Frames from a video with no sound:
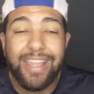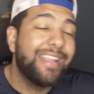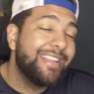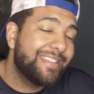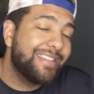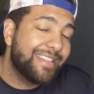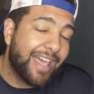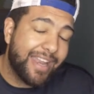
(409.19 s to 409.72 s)
He
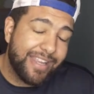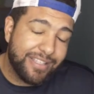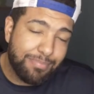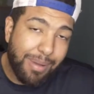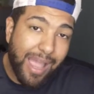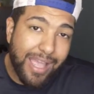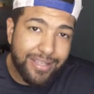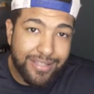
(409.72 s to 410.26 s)
set his
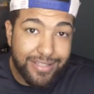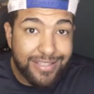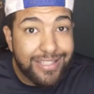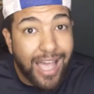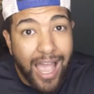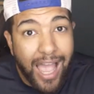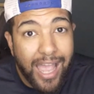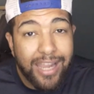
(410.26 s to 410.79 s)
bias
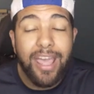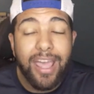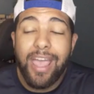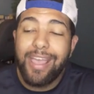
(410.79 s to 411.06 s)
aside,